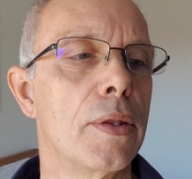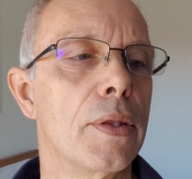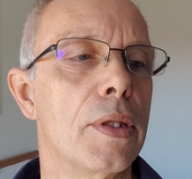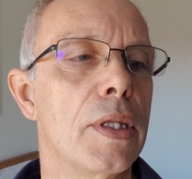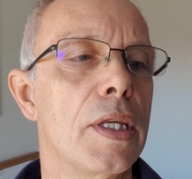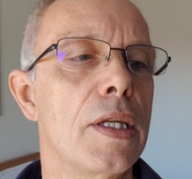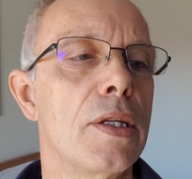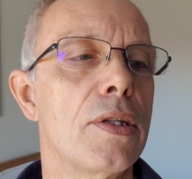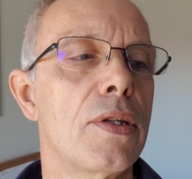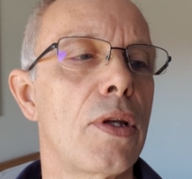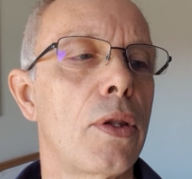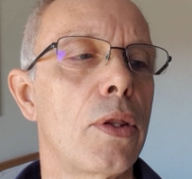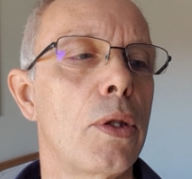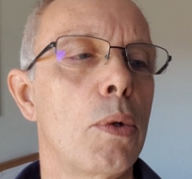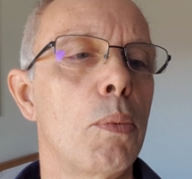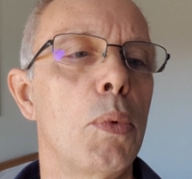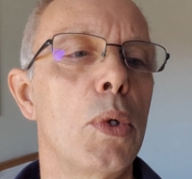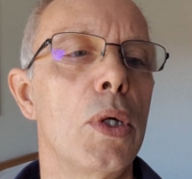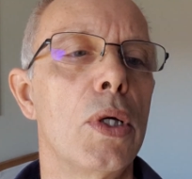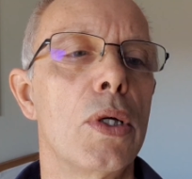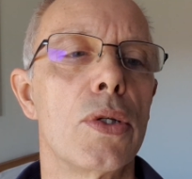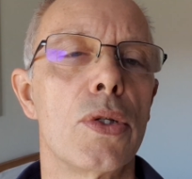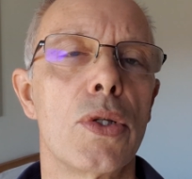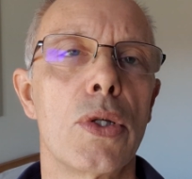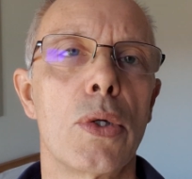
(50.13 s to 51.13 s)
These are the
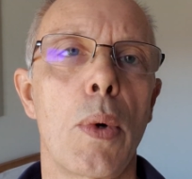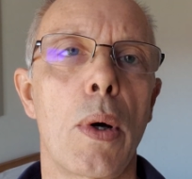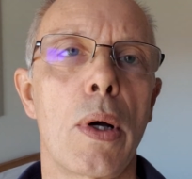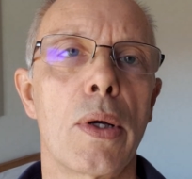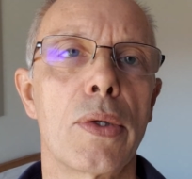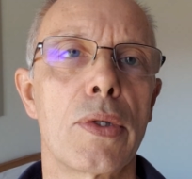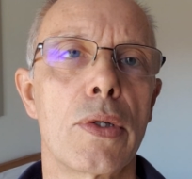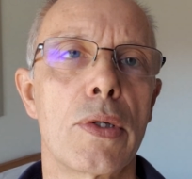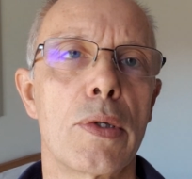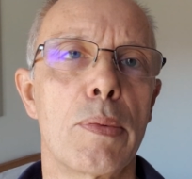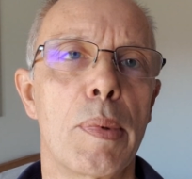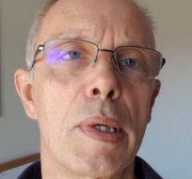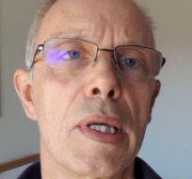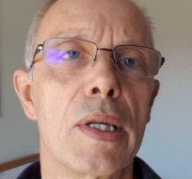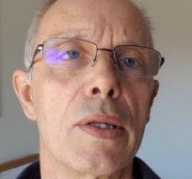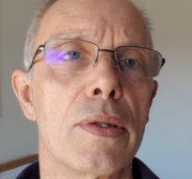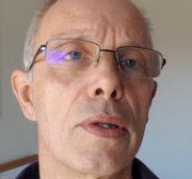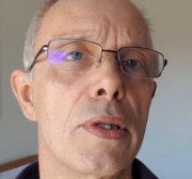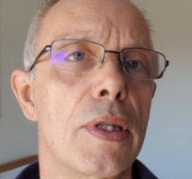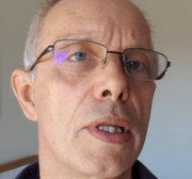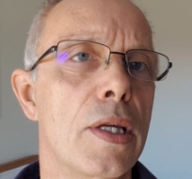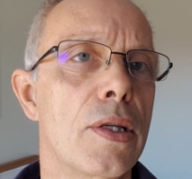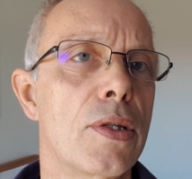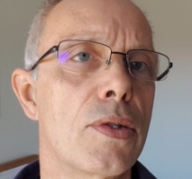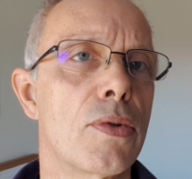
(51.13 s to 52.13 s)
words you are to speak to
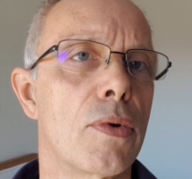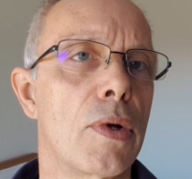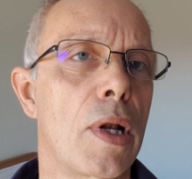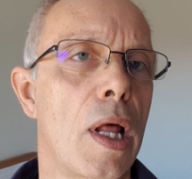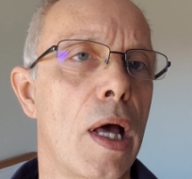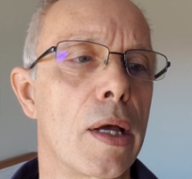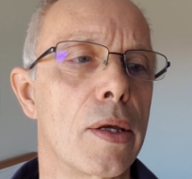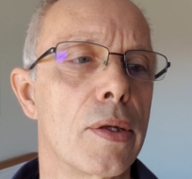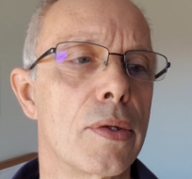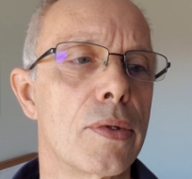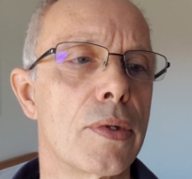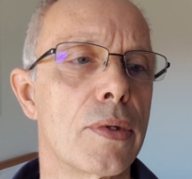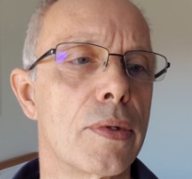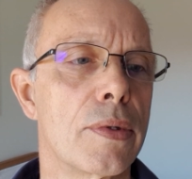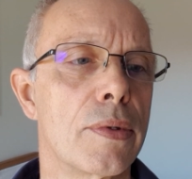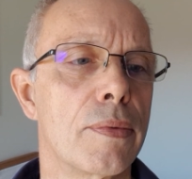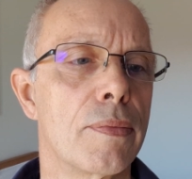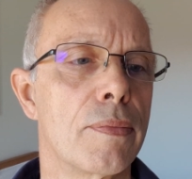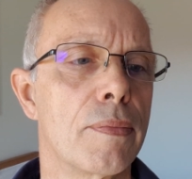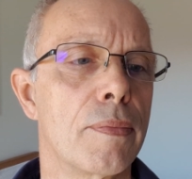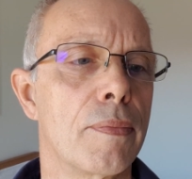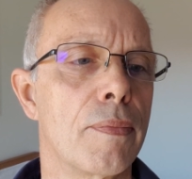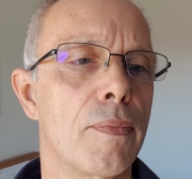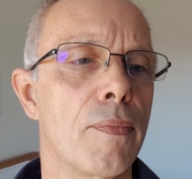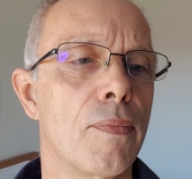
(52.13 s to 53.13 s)
the Israelites."
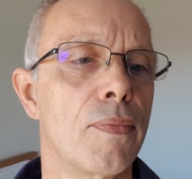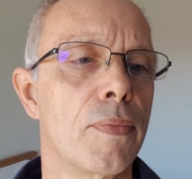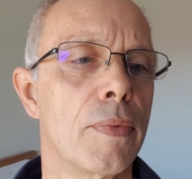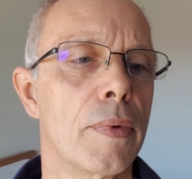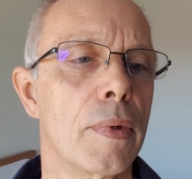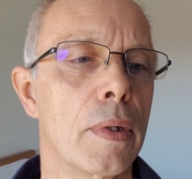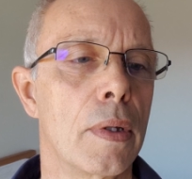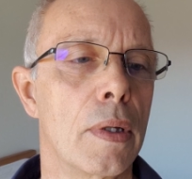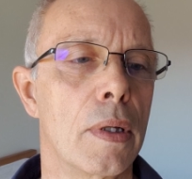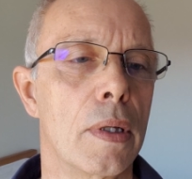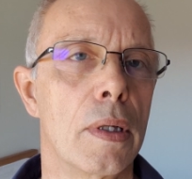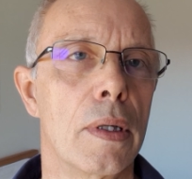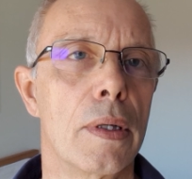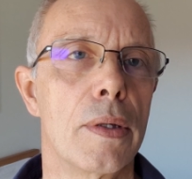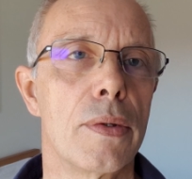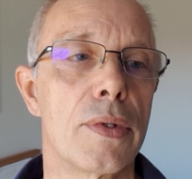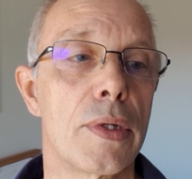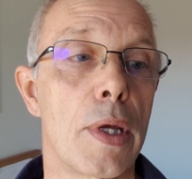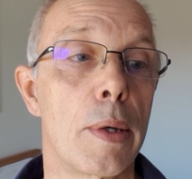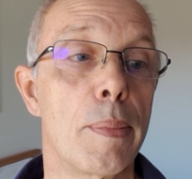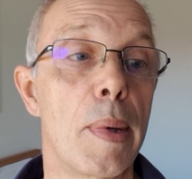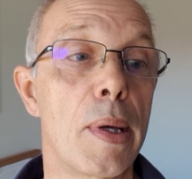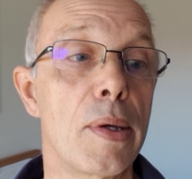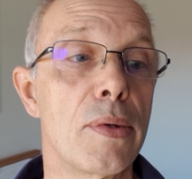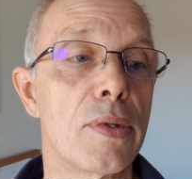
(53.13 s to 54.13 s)

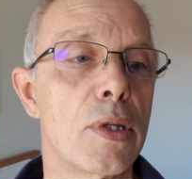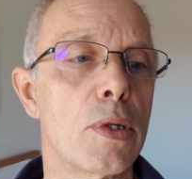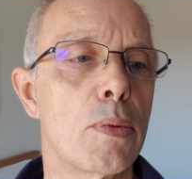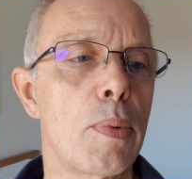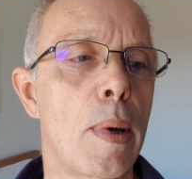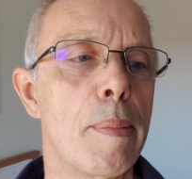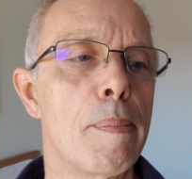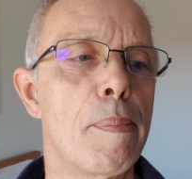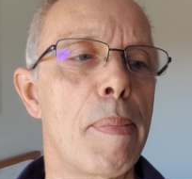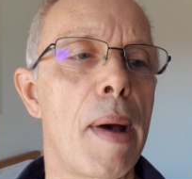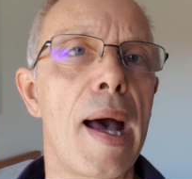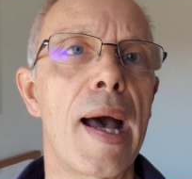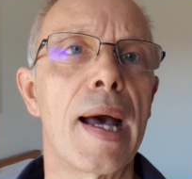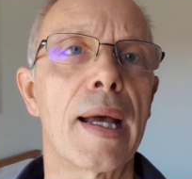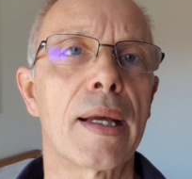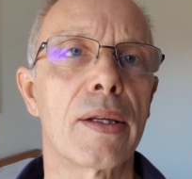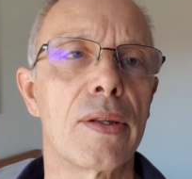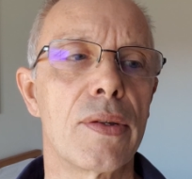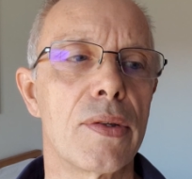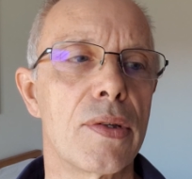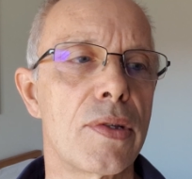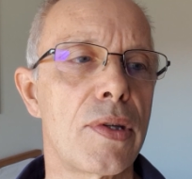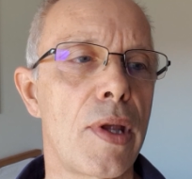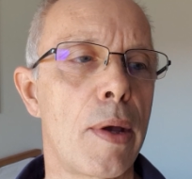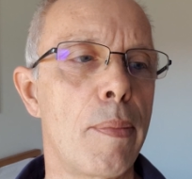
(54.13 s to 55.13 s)
So Moses went back
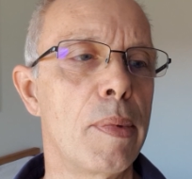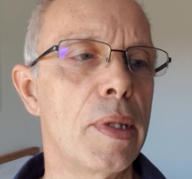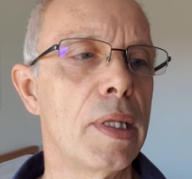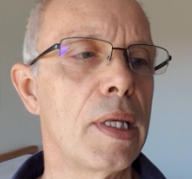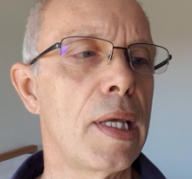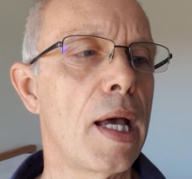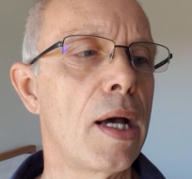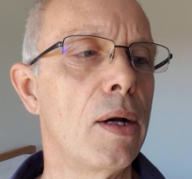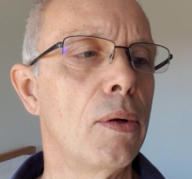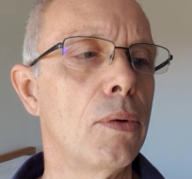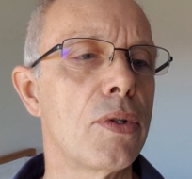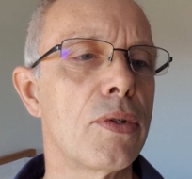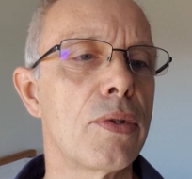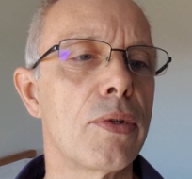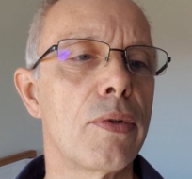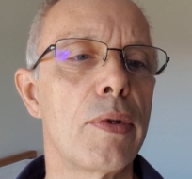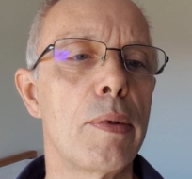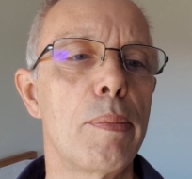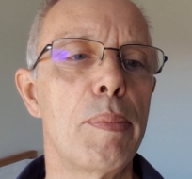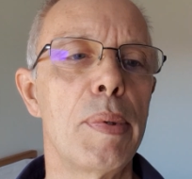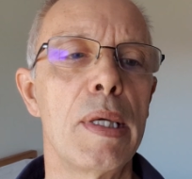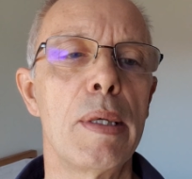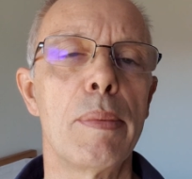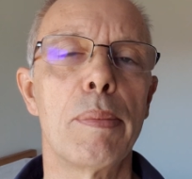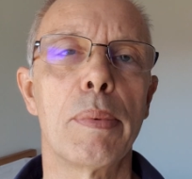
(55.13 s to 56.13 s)
and summoned the elders of the
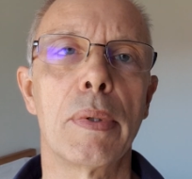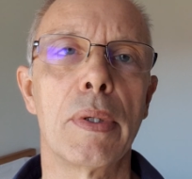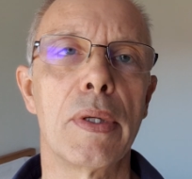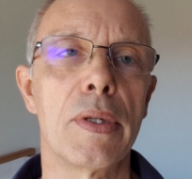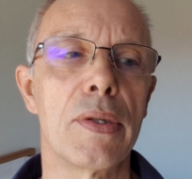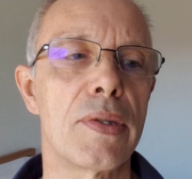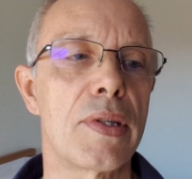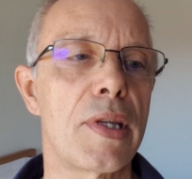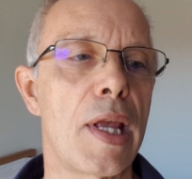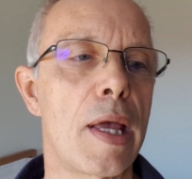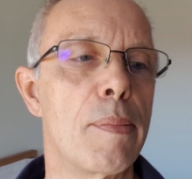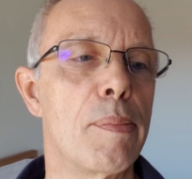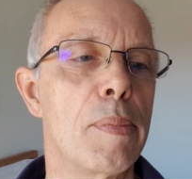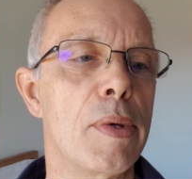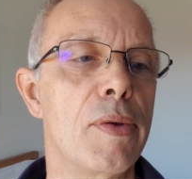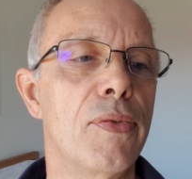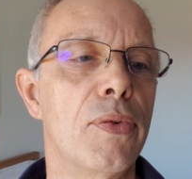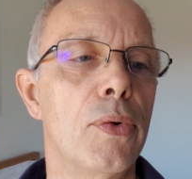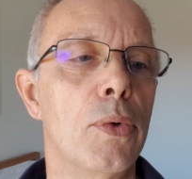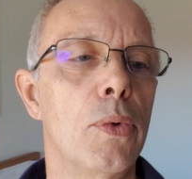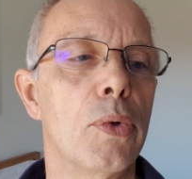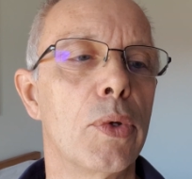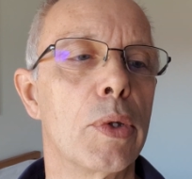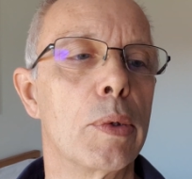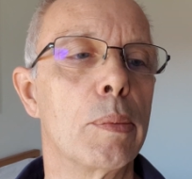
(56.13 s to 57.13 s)
people and set
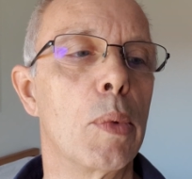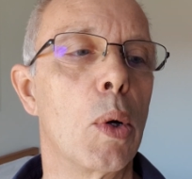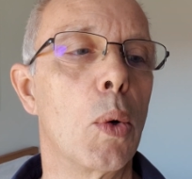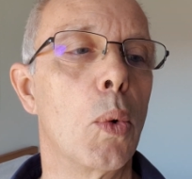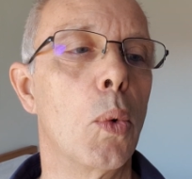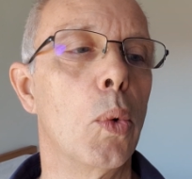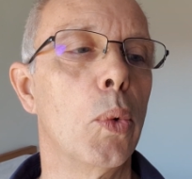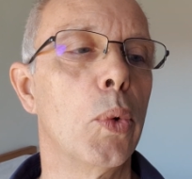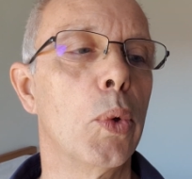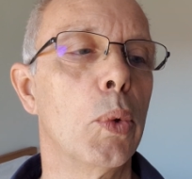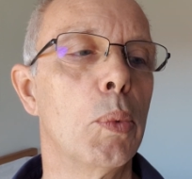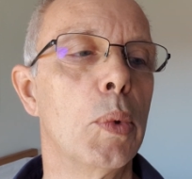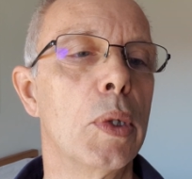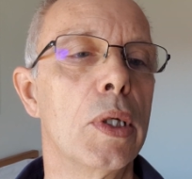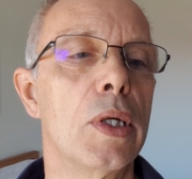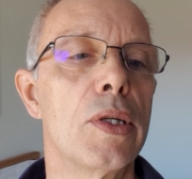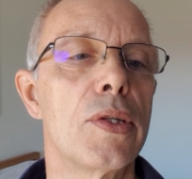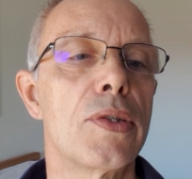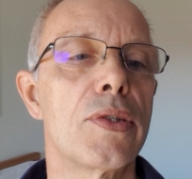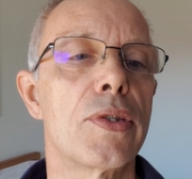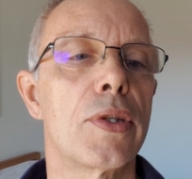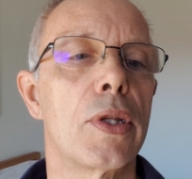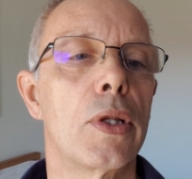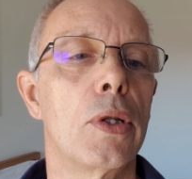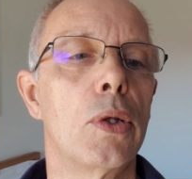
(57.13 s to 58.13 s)
before them all the
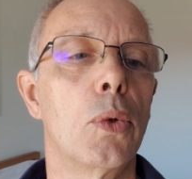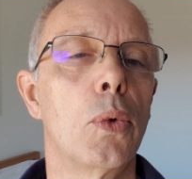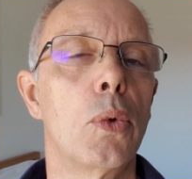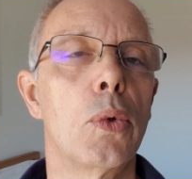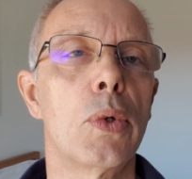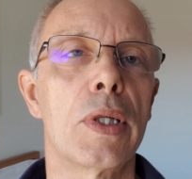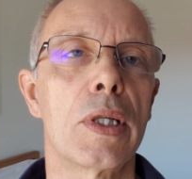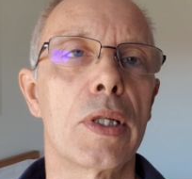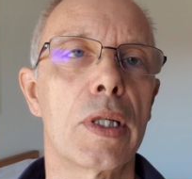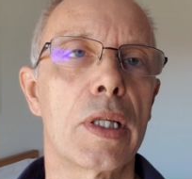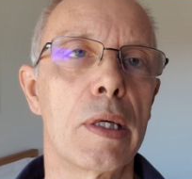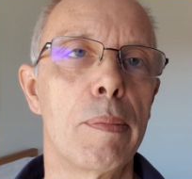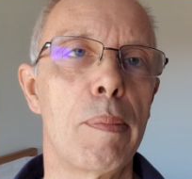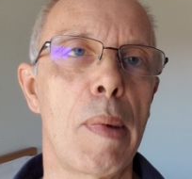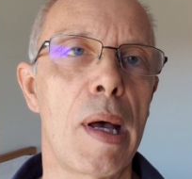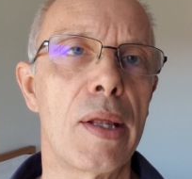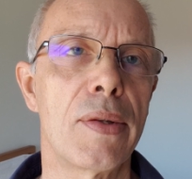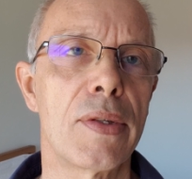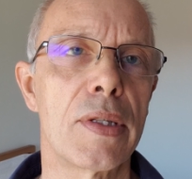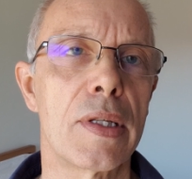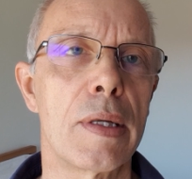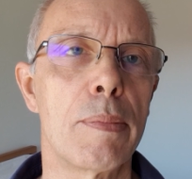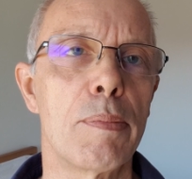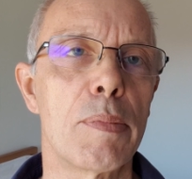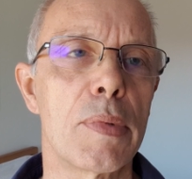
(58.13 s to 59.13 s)
words the Lord had
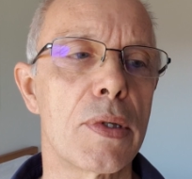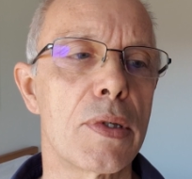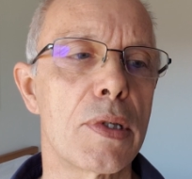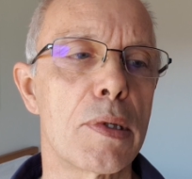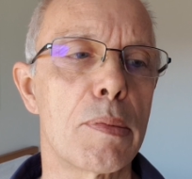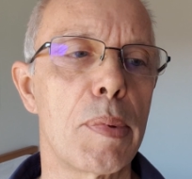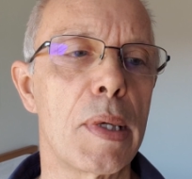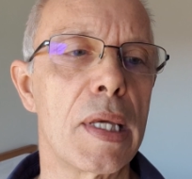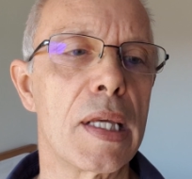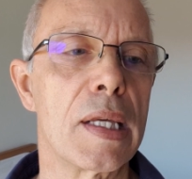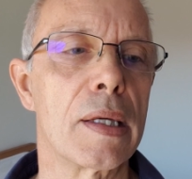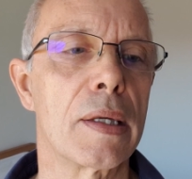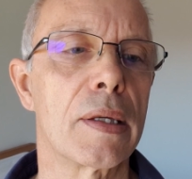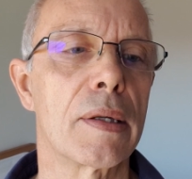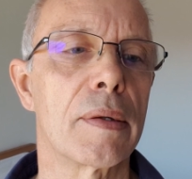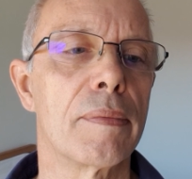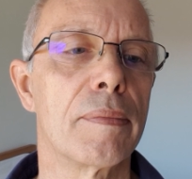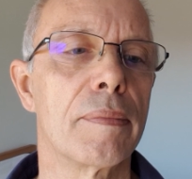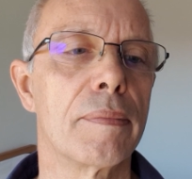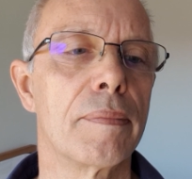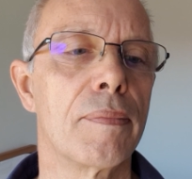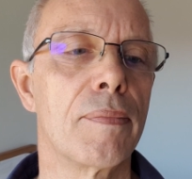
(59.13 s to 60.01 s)
commanded him to speak.